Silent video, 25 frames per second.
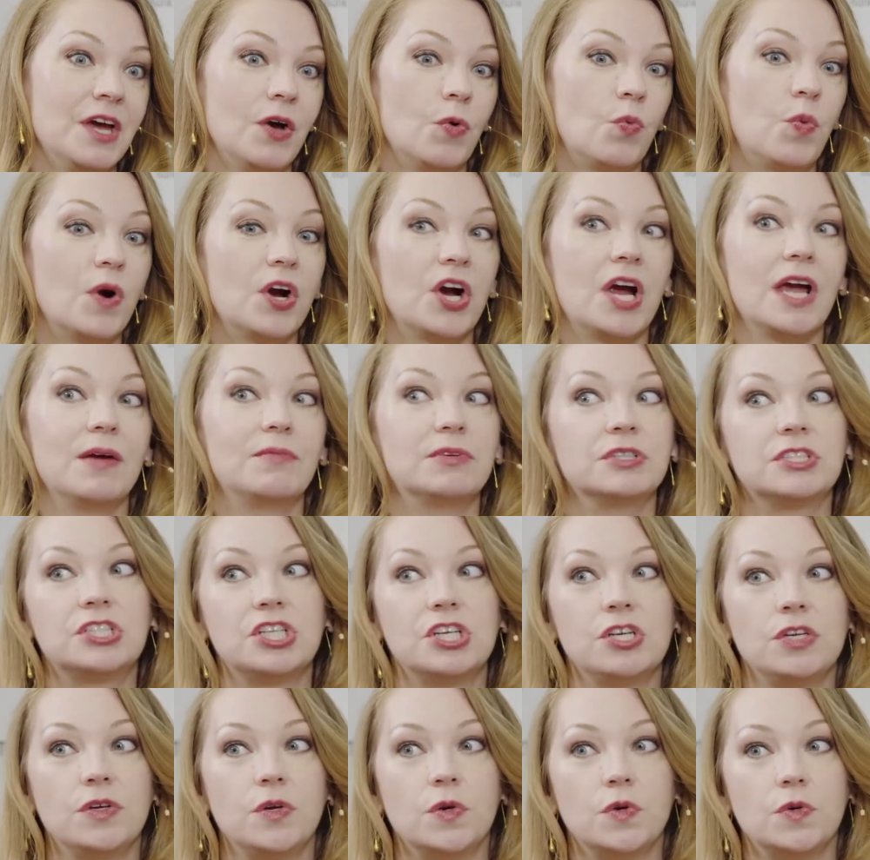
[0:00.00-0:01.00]
We're able
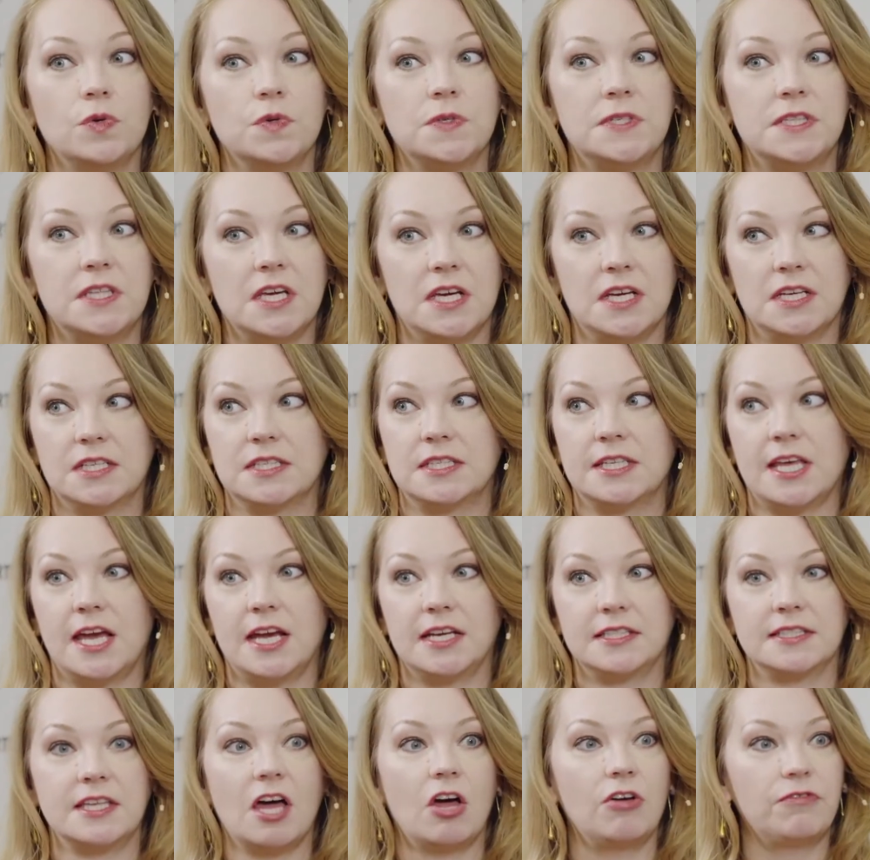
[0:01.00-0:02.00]
to use things
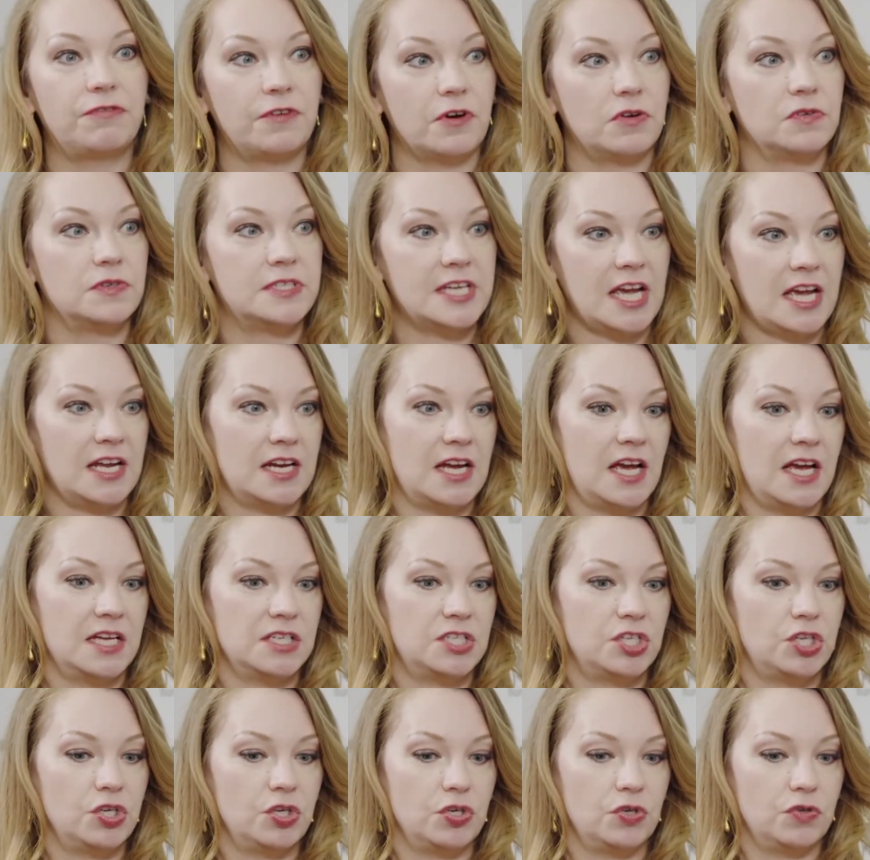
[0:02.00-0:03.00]
like cell phone data
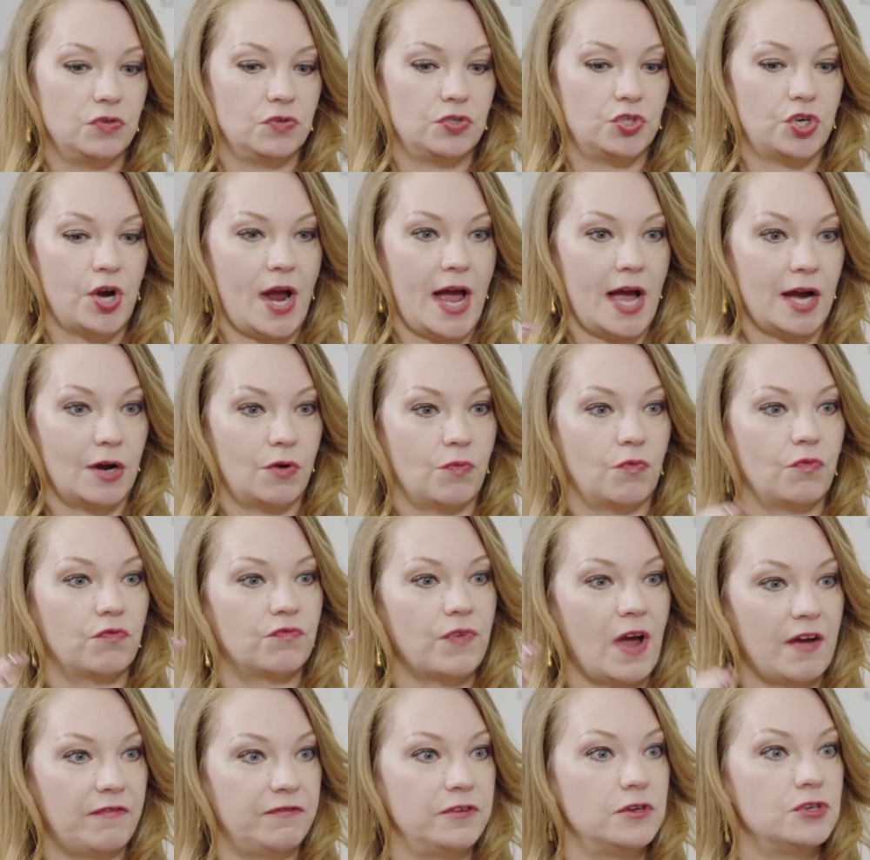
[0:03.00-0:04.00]
to track
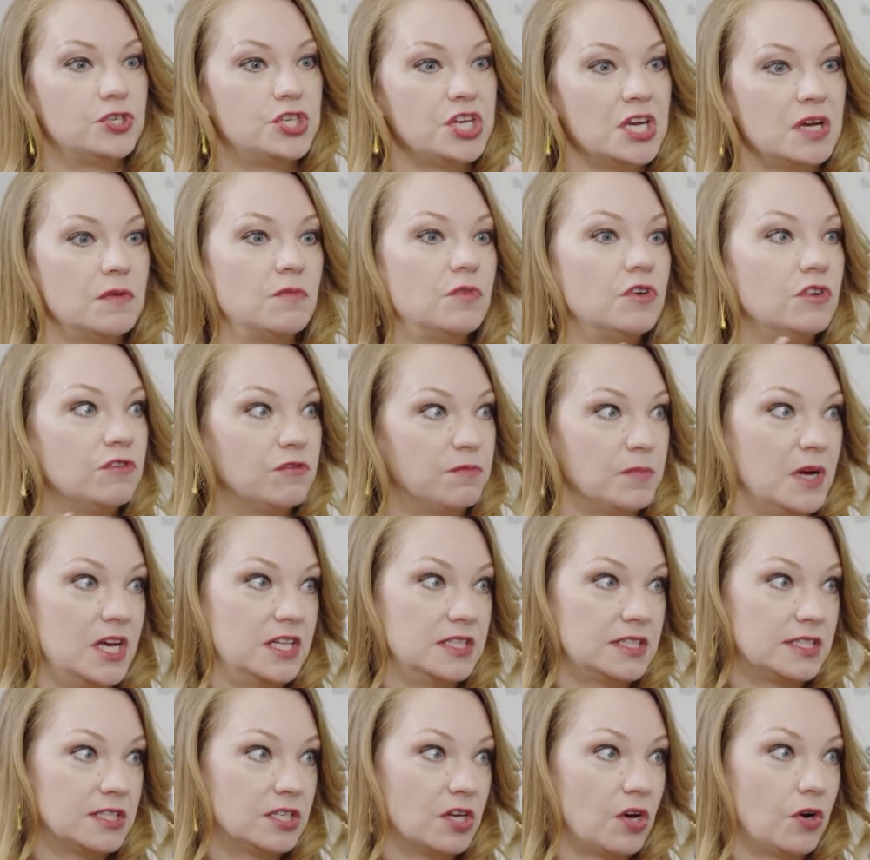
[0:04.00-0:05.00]
refugee
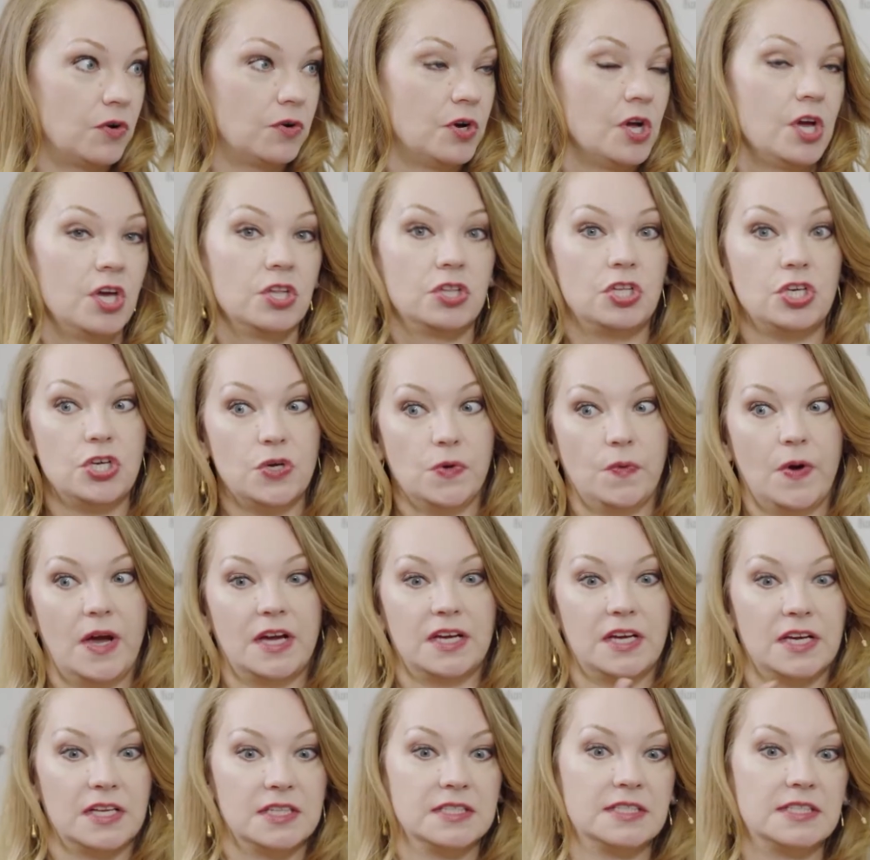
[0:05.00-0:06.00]
movements, so the
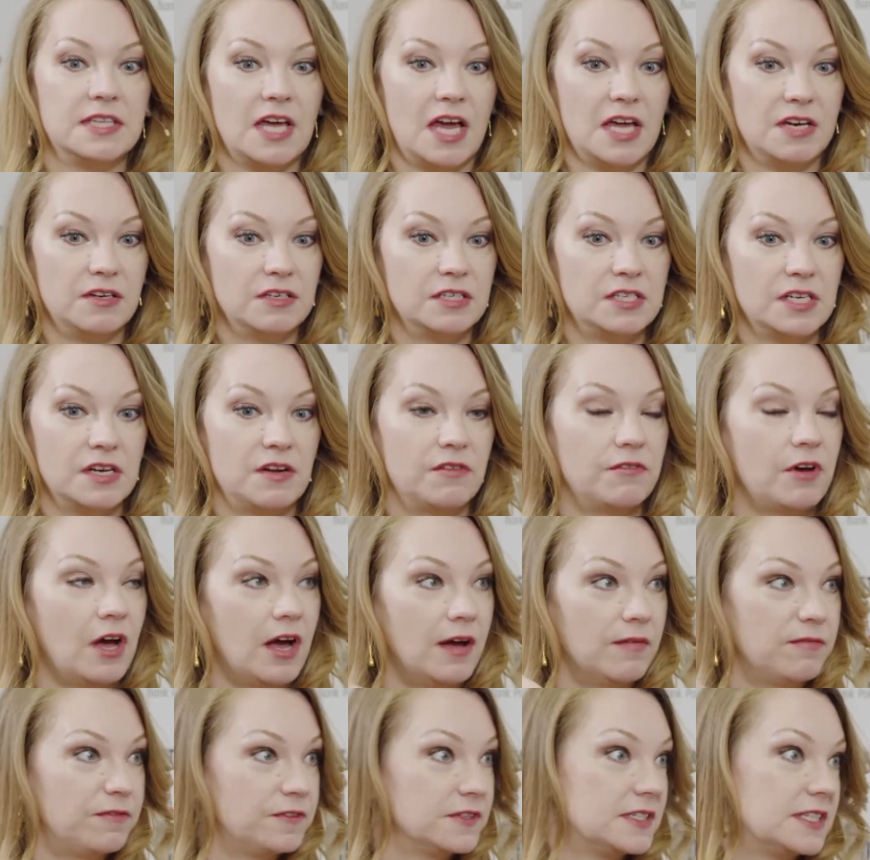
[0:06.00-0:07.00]
UN can send
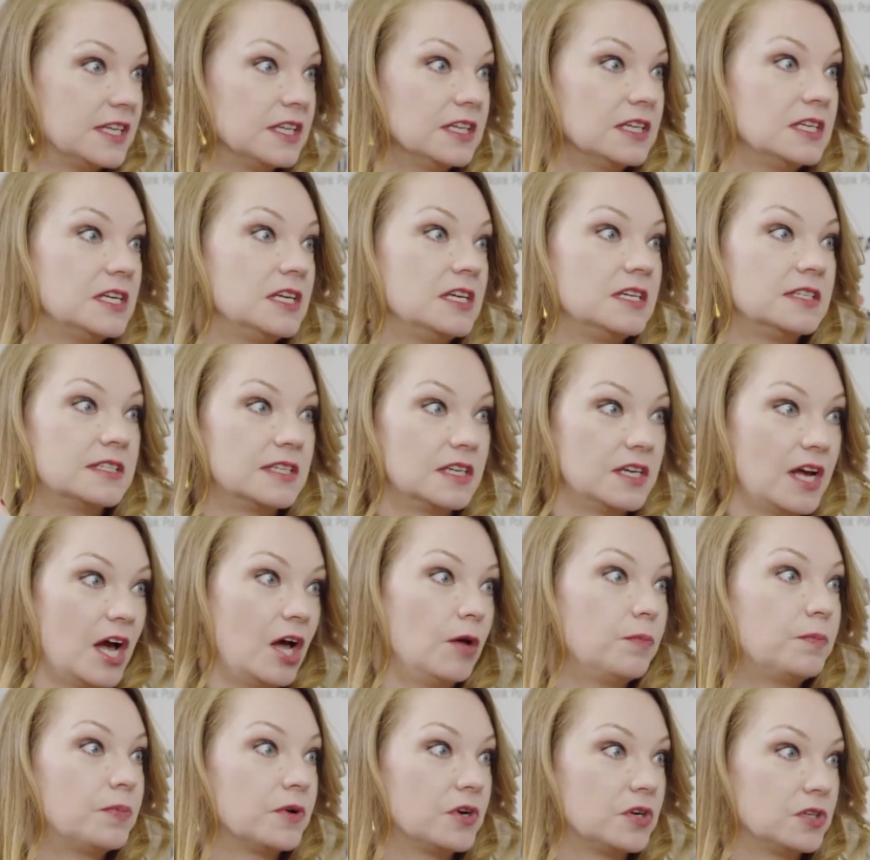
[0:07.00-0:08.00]
facilities and
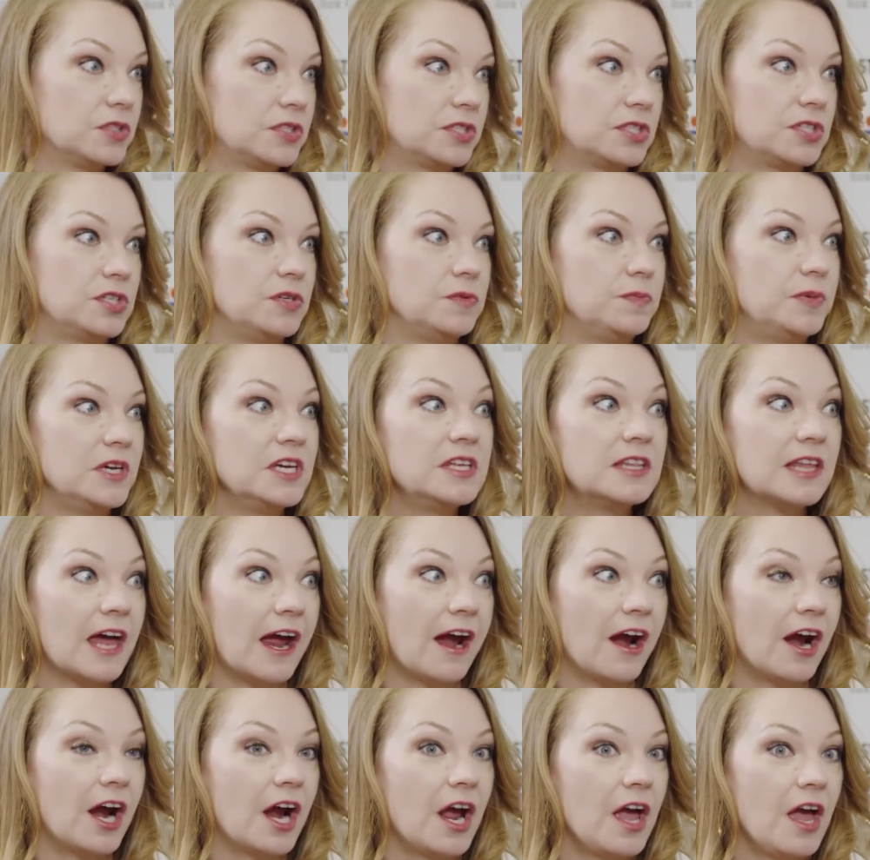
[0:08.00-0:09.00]
helpers to be
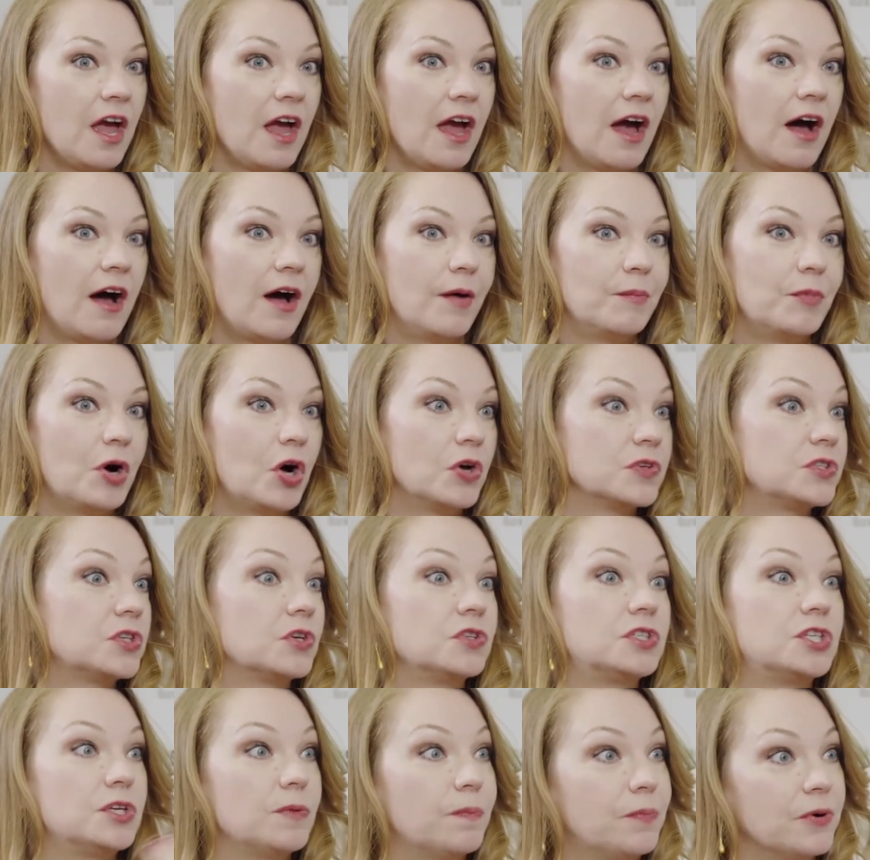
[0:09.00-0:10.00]
there. Also to